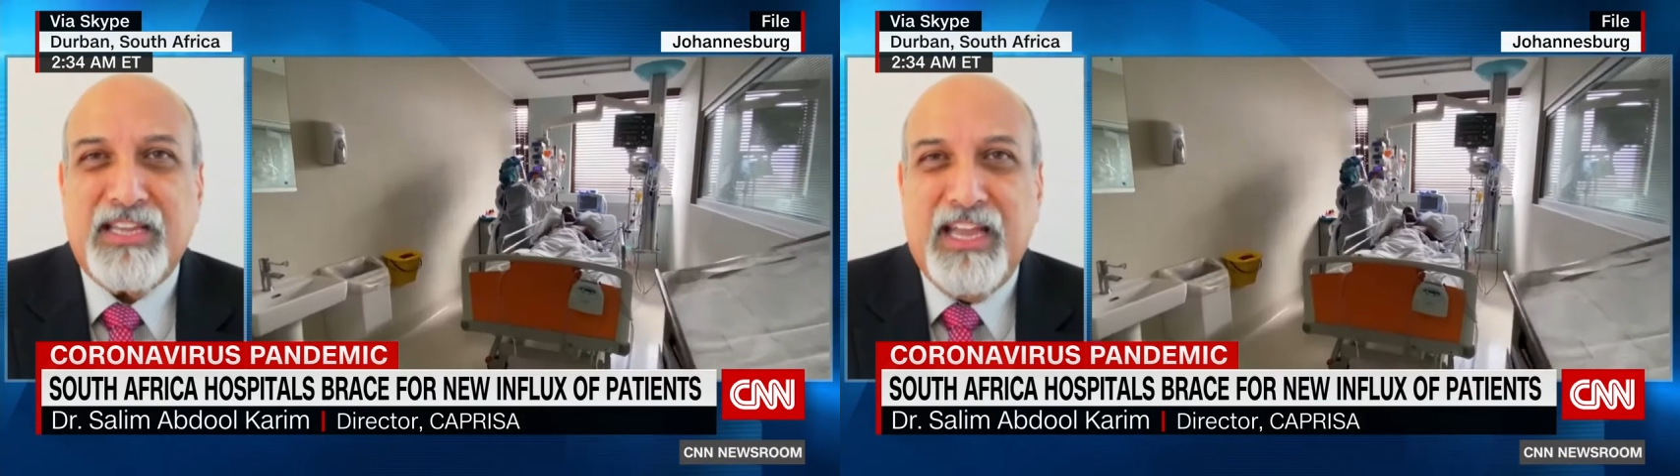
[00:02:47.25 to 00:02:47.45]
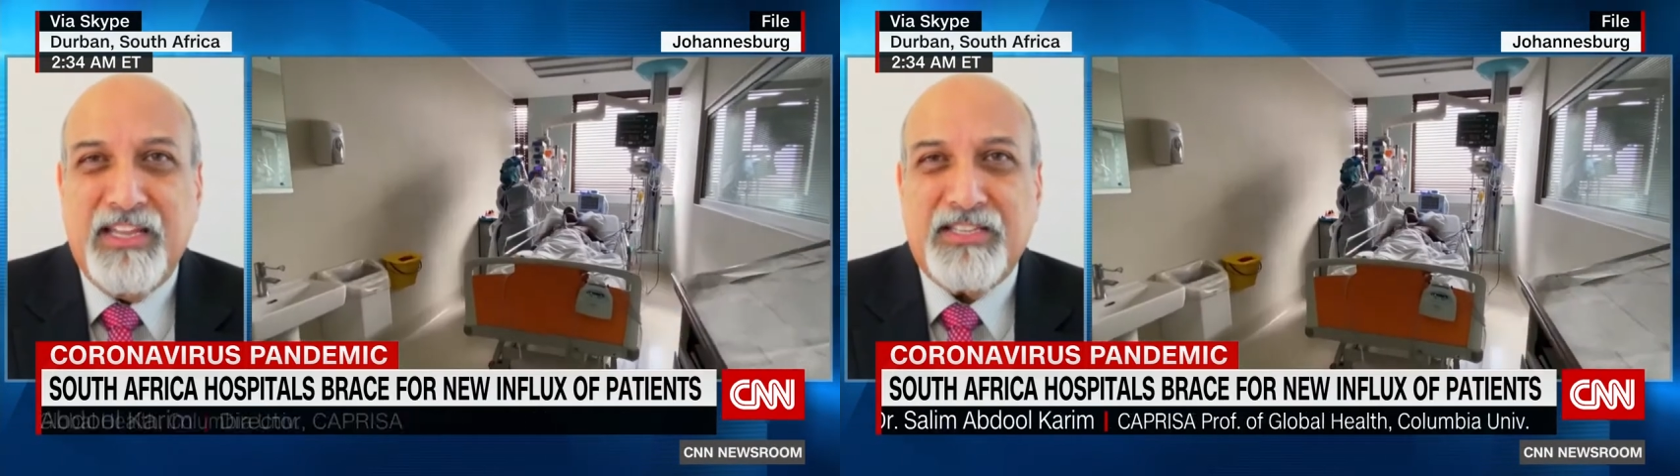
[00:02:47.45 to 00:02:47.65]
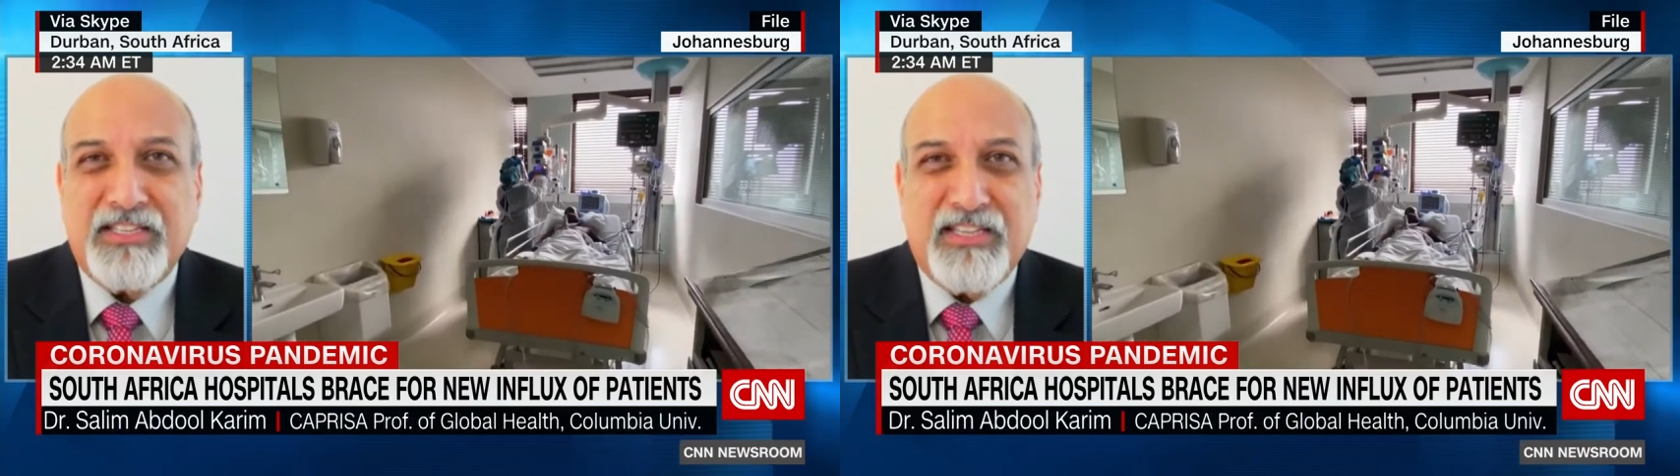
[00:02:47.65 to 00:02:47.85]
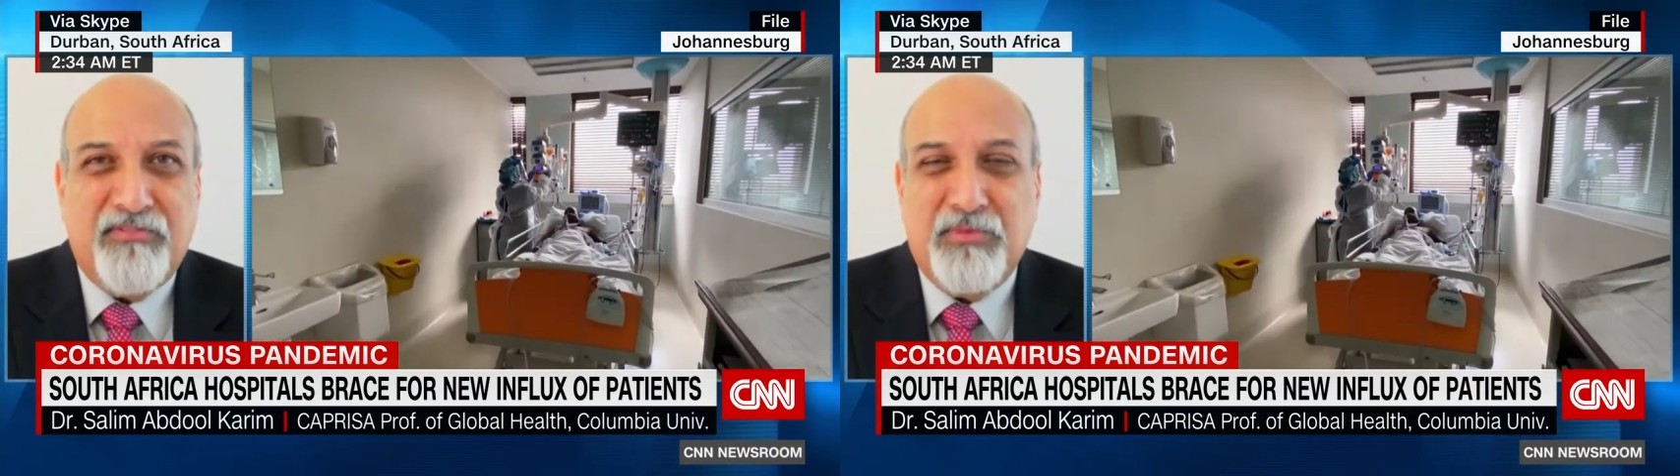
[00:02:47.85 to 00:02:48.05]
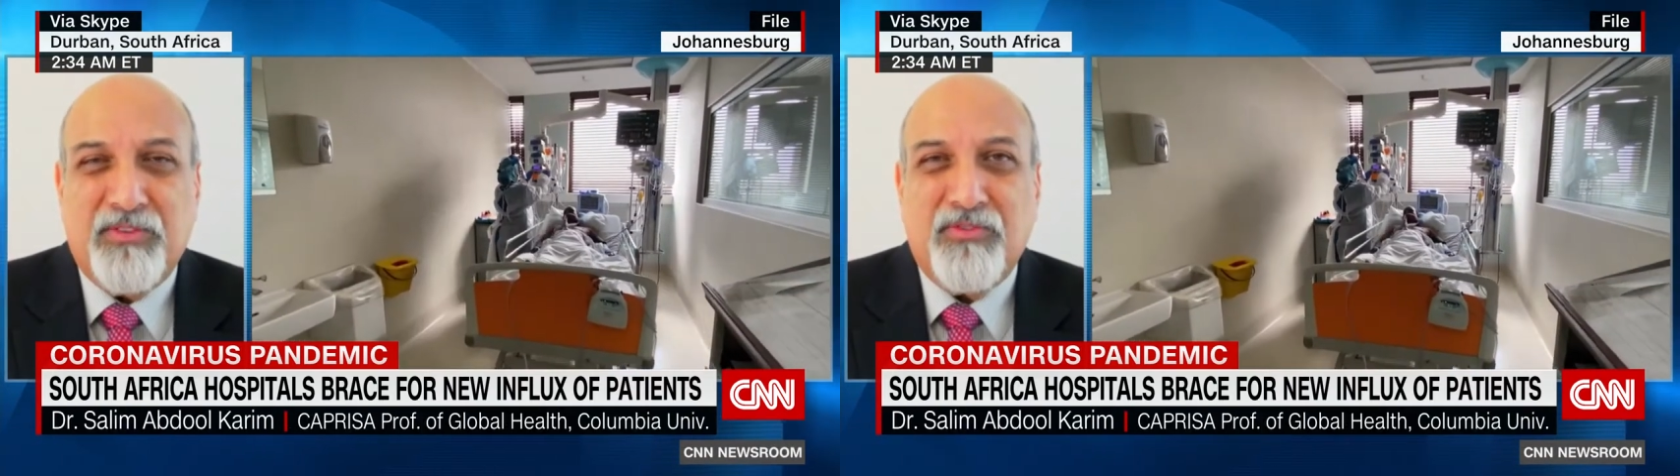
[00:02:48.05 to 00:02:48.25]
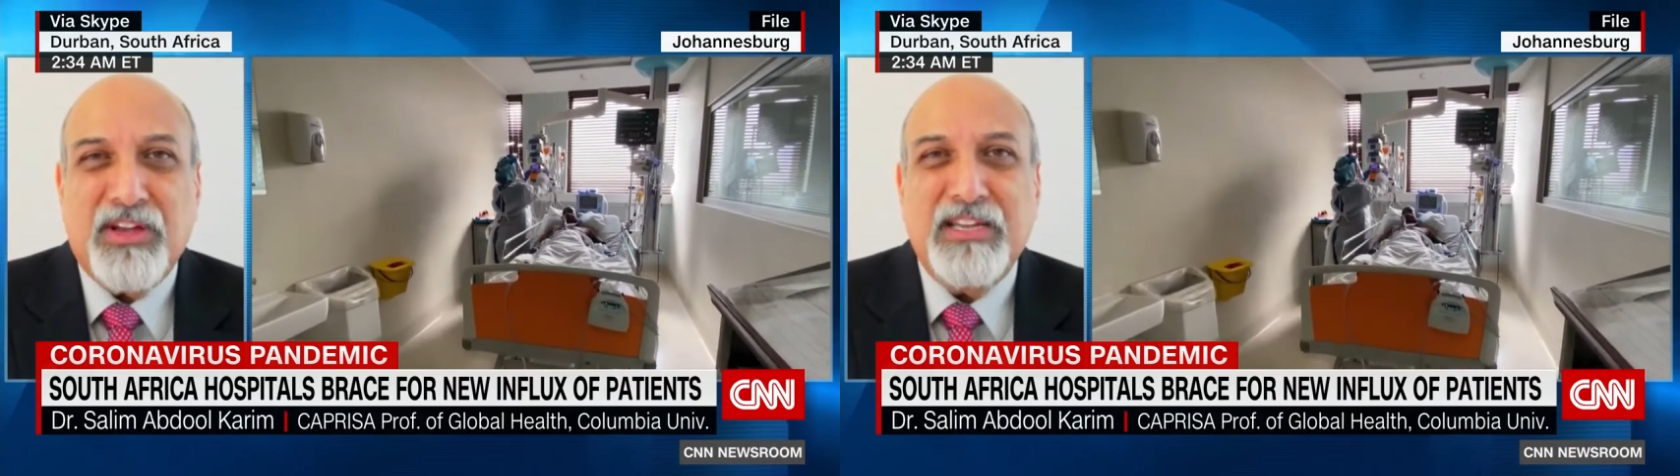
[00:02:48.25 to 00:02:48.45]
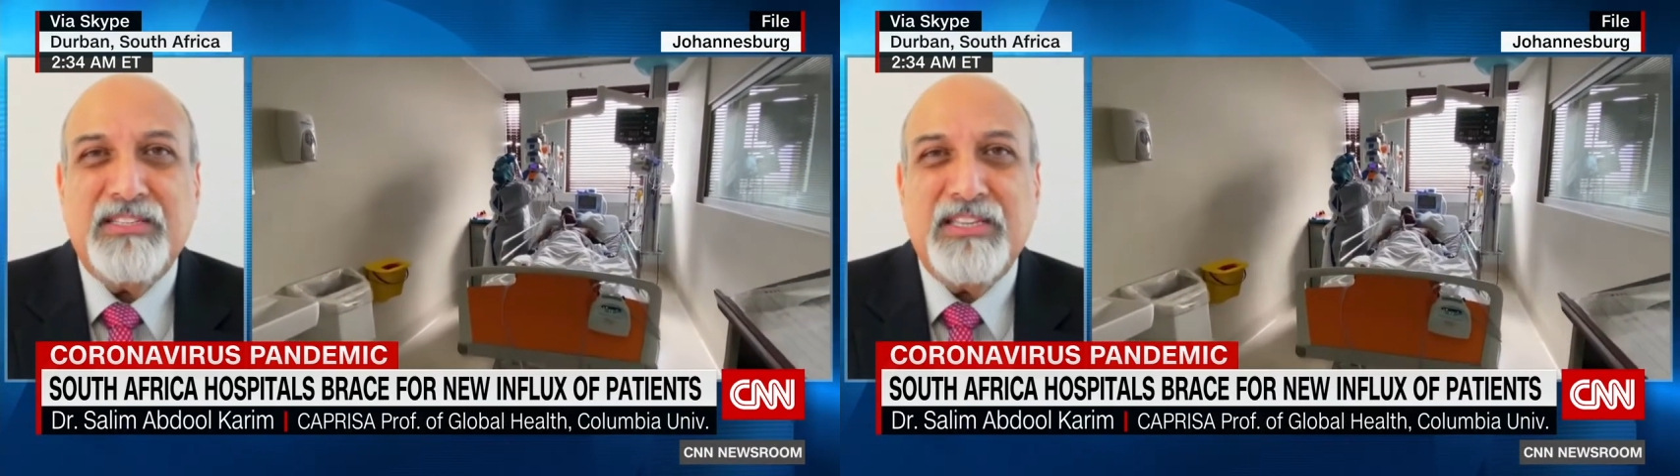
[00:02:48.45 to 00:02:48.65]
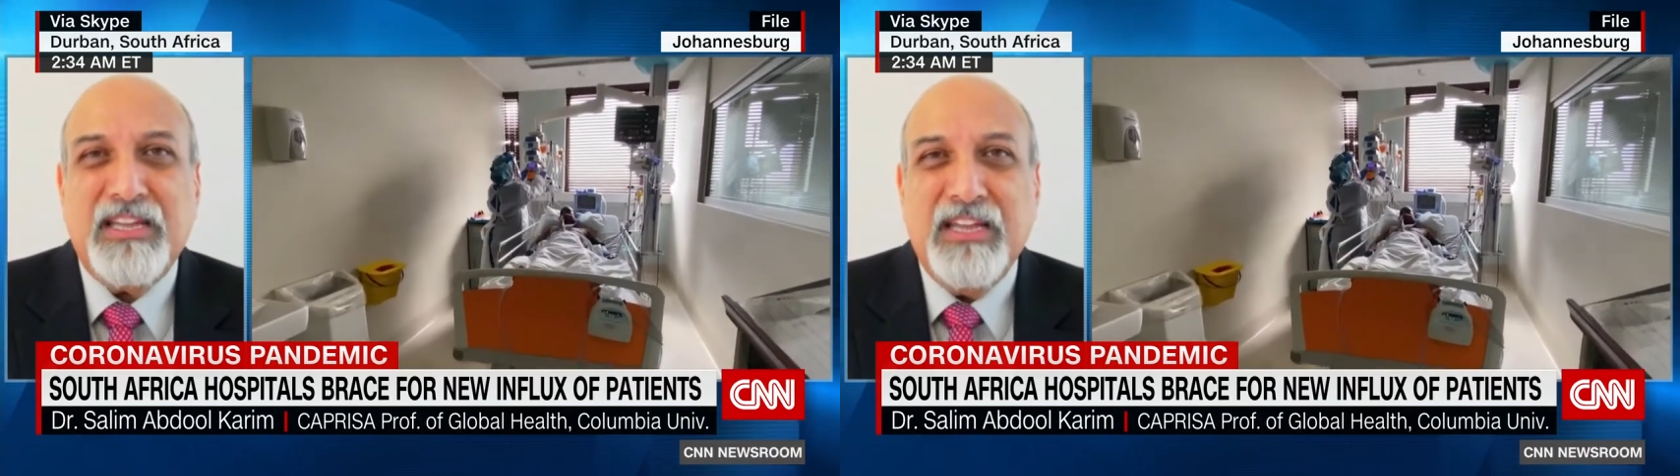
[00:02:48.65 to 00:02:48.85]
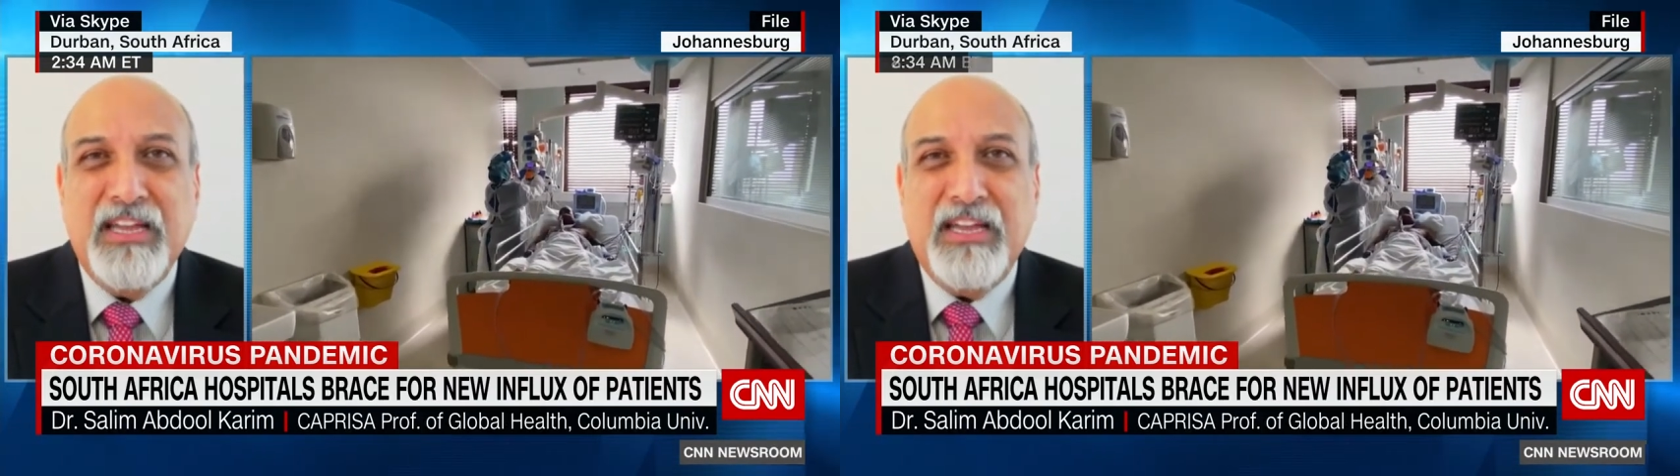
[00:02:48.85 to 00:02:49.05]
cases have been rising